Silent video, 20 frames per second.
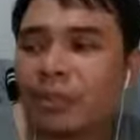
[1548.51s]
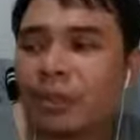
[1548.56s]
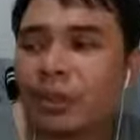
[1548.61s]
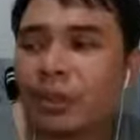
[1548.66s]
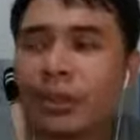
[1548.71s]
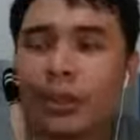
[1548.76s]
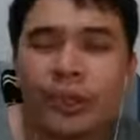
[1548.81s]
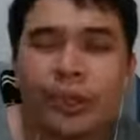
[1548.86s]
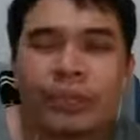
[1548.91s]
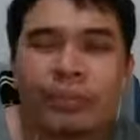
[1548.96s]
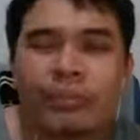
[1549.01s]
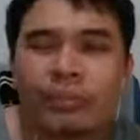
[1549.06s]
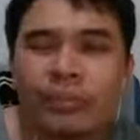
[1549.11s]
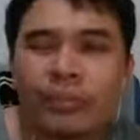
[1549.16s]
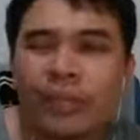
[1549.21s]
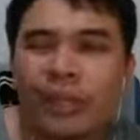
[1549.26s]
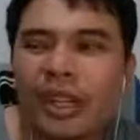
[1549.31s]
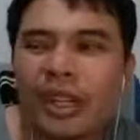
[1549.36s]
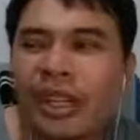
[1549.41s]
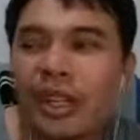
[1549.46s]
or
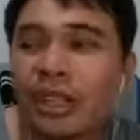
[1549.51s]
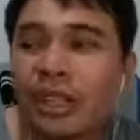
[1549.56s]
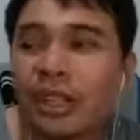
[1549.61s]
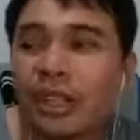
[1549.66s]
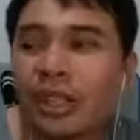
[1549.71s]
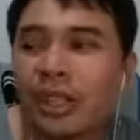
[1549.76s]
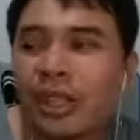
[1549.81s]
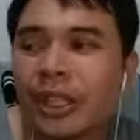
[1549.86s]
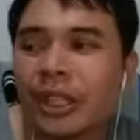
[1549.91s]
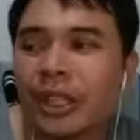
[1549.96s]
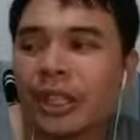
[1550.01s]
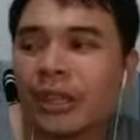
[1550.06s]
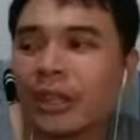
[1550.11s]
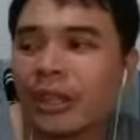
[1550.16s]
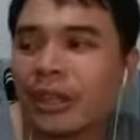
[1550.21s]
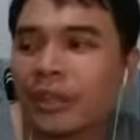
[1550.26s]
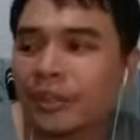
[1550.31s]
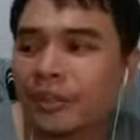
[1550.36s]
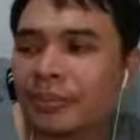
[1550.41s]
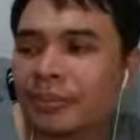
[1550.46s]
9 years
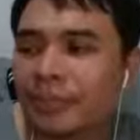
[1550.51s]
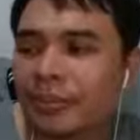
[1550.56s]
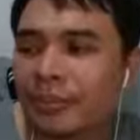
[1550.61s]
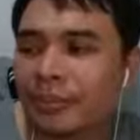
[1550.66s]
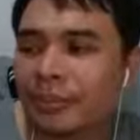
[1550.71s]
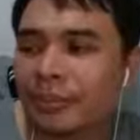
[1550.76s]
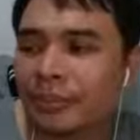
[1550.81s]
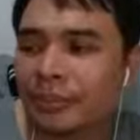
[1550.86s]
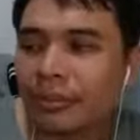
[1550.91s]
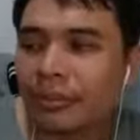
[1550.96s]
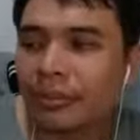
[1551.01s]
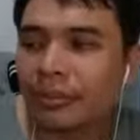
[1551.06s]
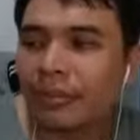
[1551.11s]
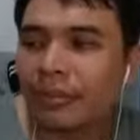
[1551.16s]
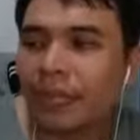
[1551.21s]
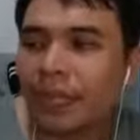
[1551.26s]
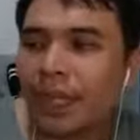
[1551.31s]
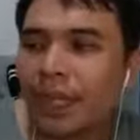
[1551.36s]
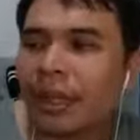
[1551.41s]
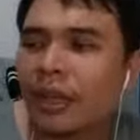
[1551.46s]
later,
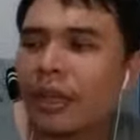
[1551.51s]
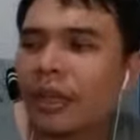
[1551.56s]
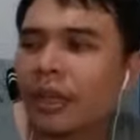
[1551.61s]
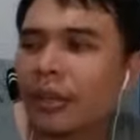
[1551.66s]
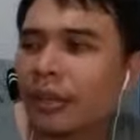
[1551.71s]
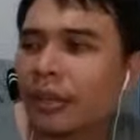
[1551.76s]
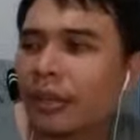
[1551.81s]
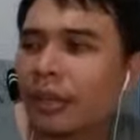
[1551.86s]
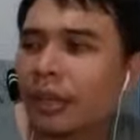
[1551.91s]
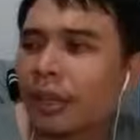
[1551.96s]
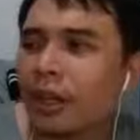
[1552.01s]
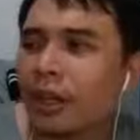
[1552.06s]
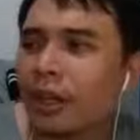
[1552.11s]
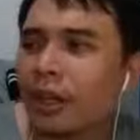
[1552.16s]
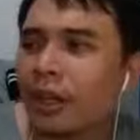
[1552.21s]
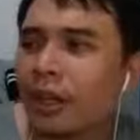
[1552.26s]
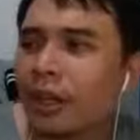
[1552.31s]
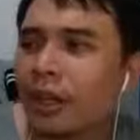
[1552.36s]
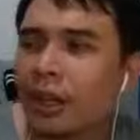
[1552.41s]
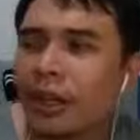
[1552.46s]
there
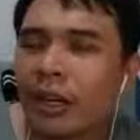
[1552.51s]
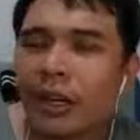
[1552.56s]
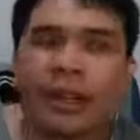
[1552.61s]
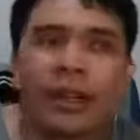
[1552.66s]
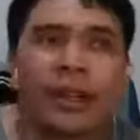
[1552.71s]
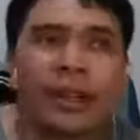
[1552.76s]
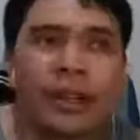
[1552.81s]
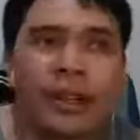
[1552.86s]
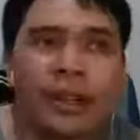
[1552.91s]
are